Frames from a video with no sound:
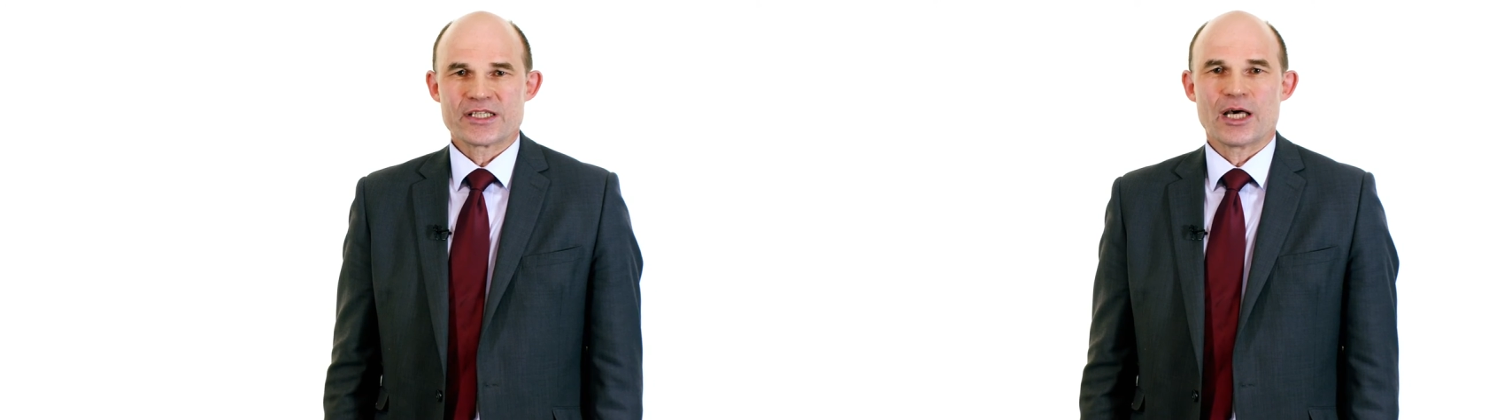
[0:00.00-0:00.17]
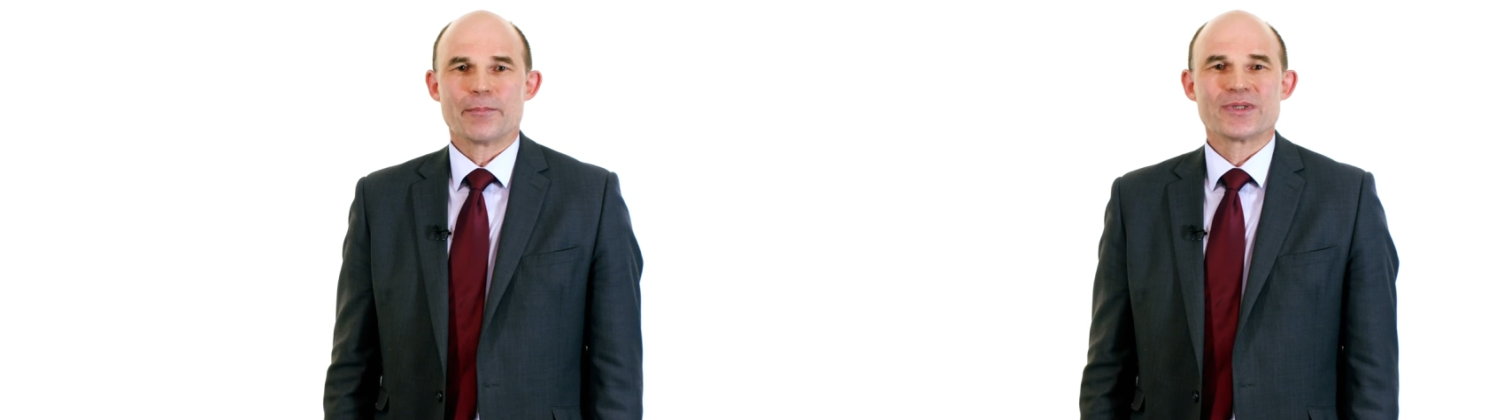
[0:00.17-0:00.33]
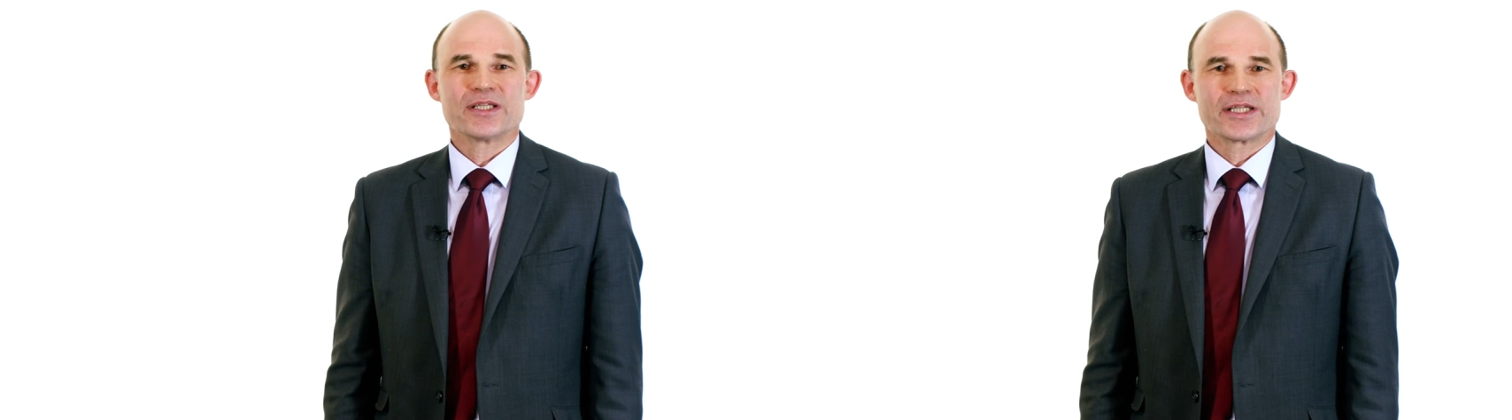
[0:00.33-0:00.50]
and
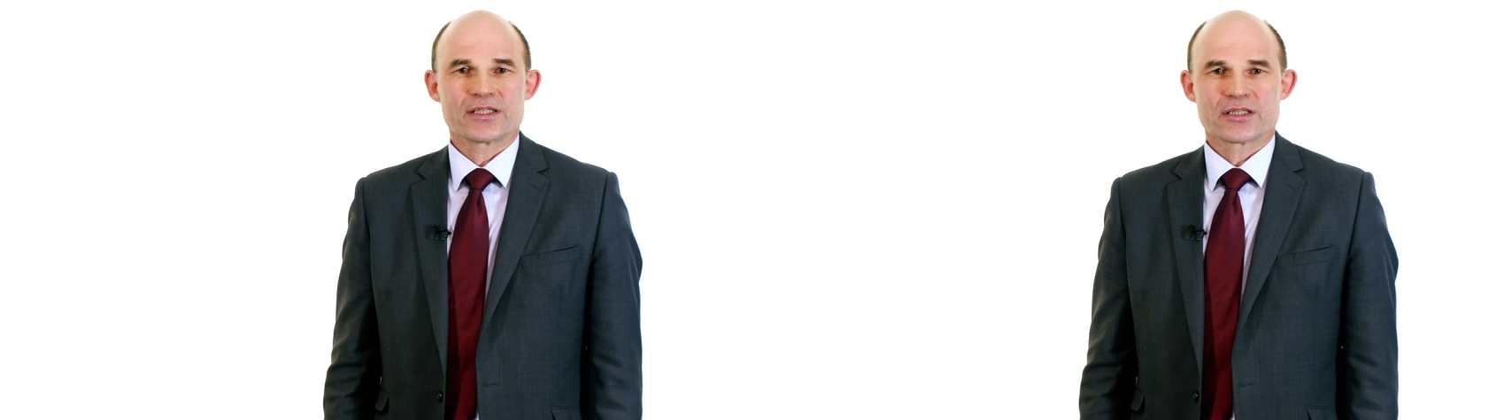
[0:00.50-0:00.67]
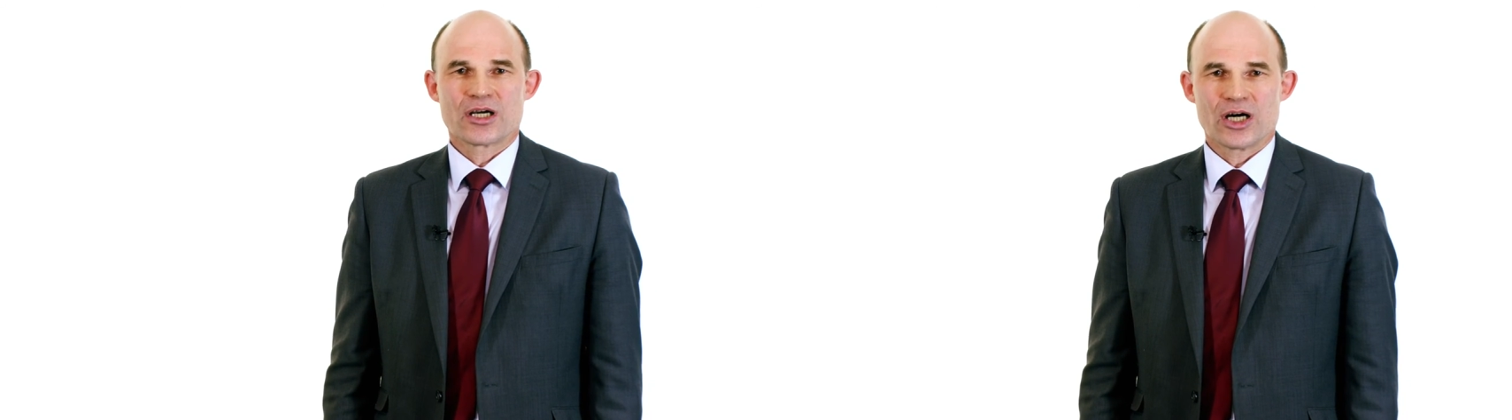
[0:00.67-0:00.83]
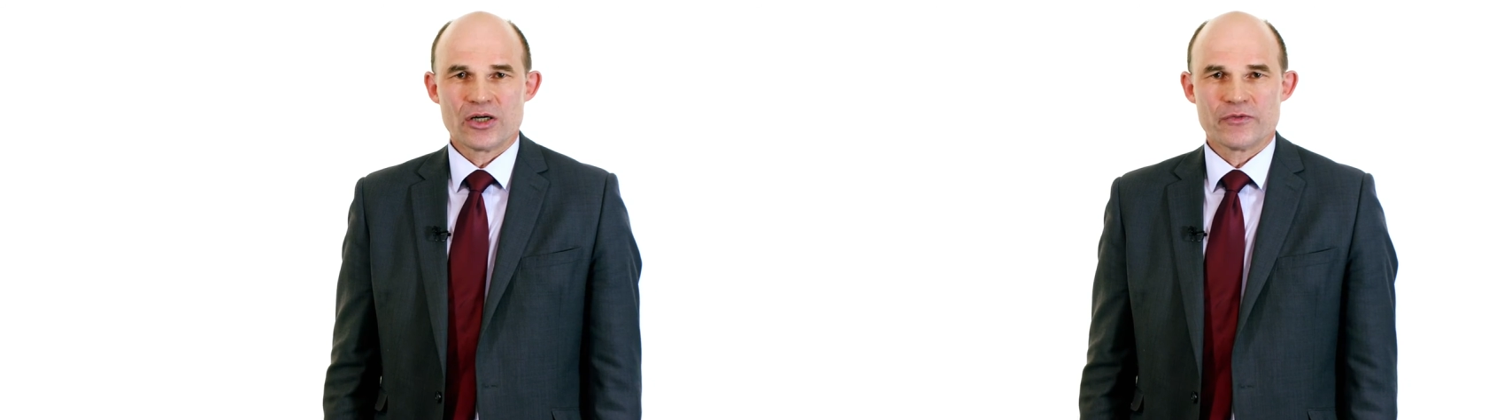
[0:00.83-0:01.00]
political
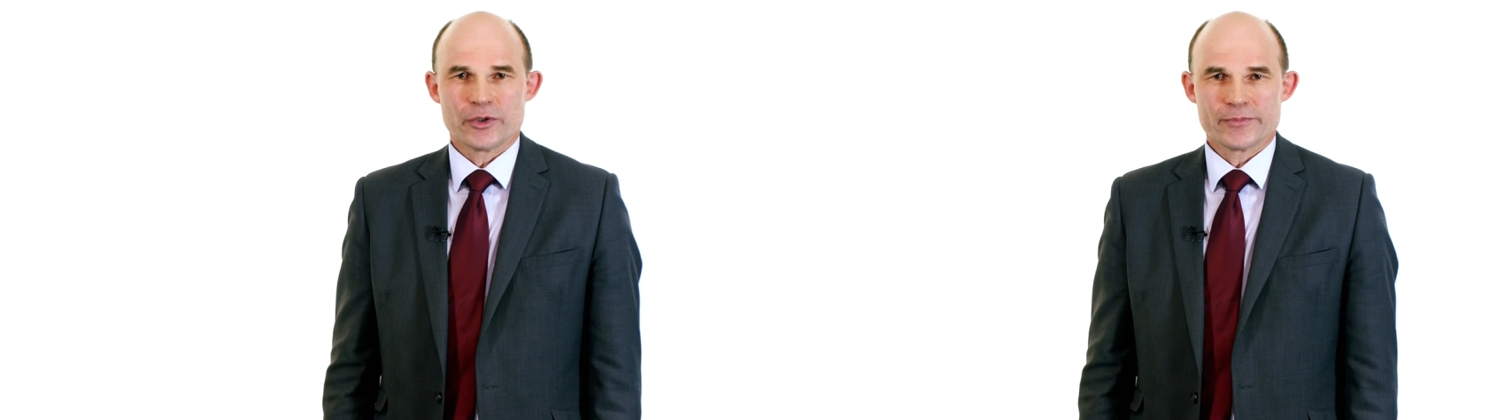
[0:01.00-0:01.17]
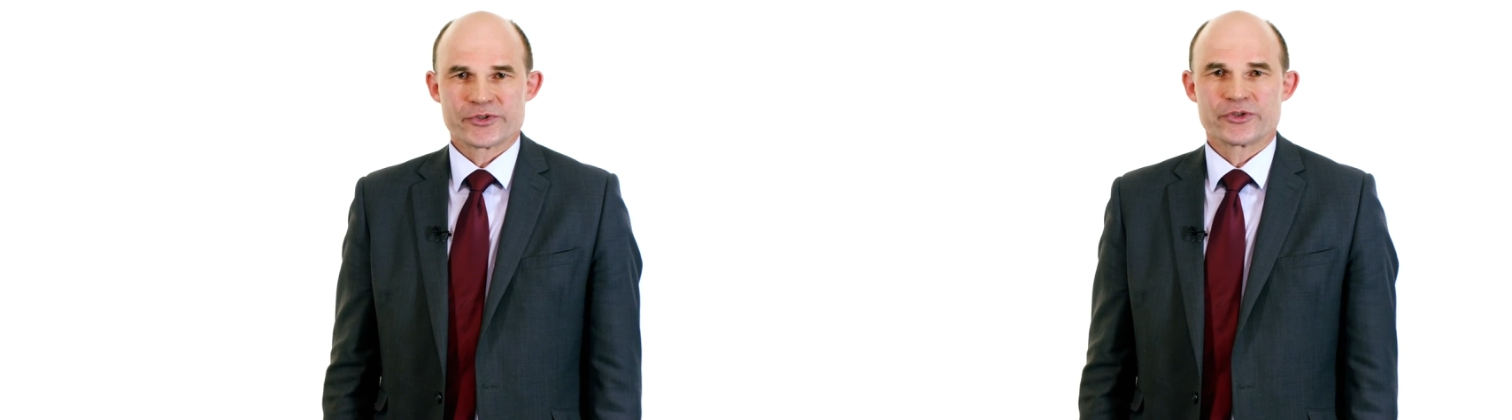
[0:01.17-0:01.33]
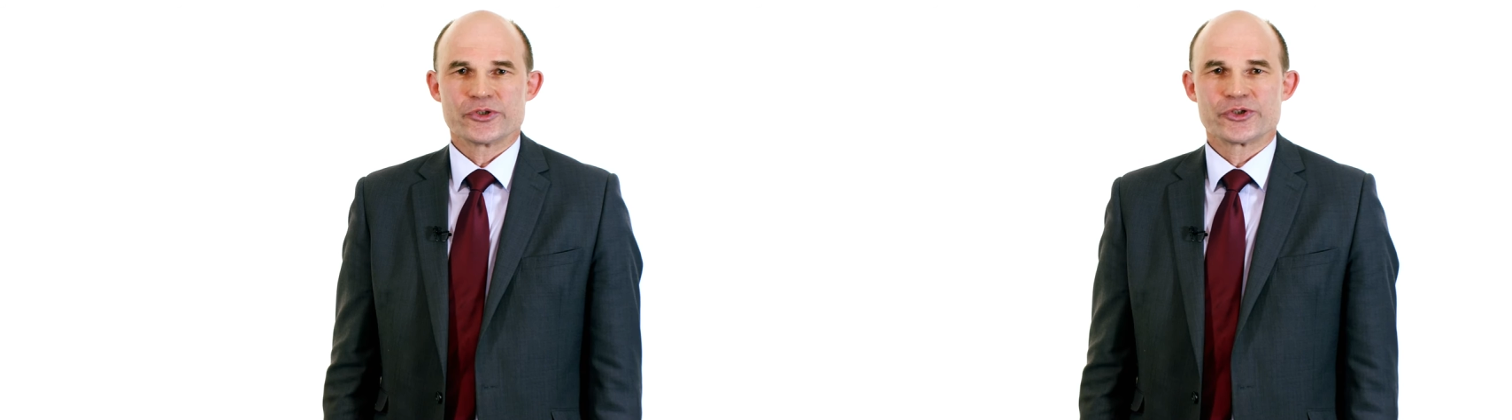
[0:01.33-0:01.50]
carve
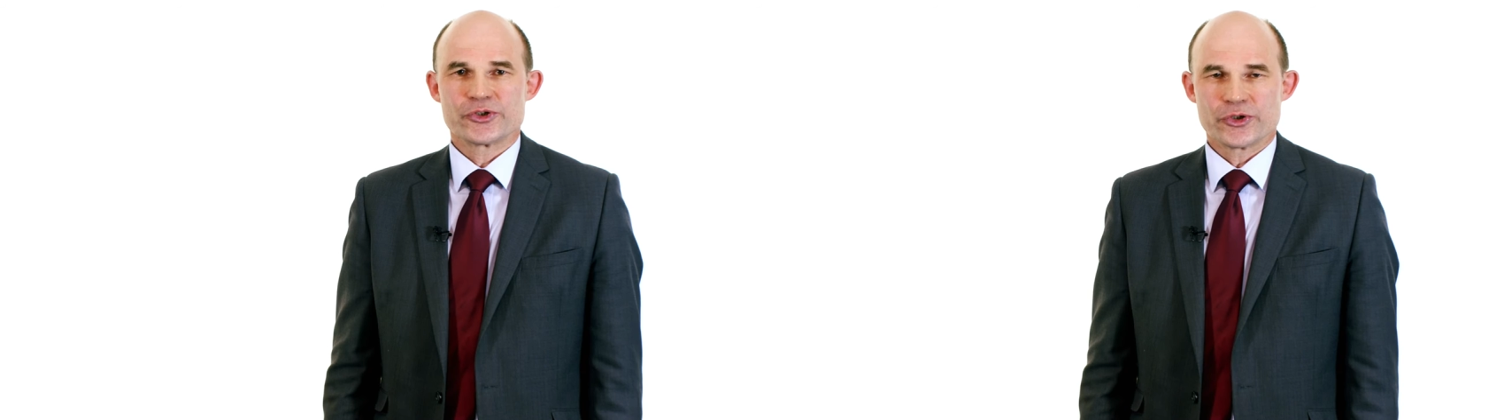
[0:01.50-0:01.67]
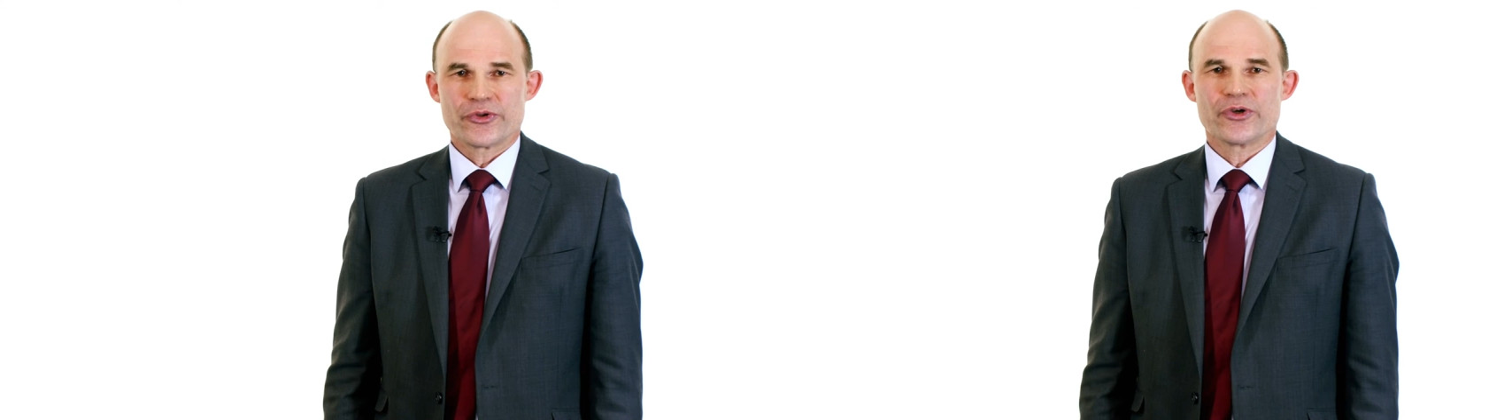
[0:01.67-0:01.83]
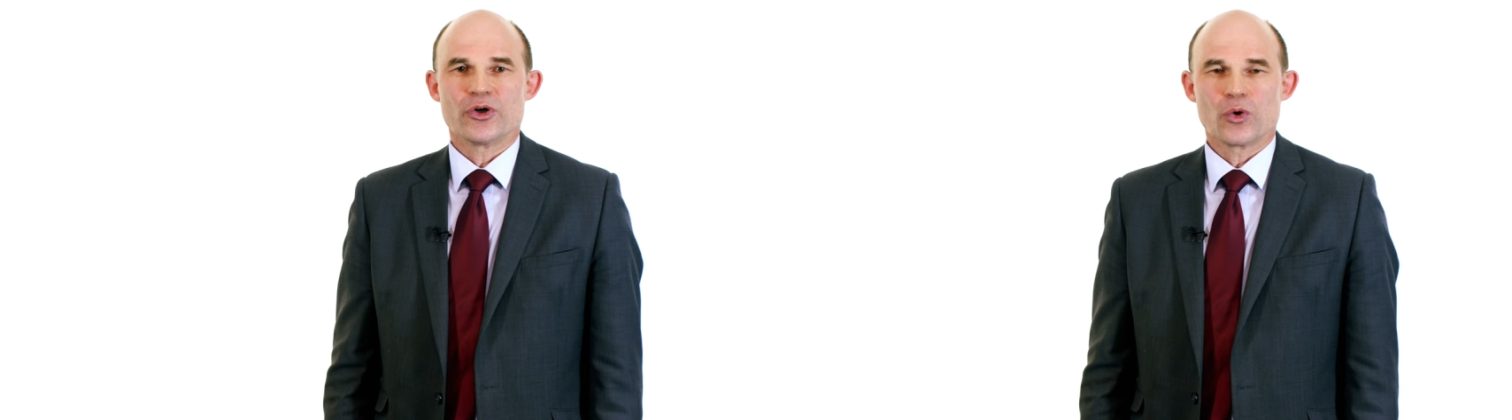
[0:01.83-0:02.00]
ups to suit their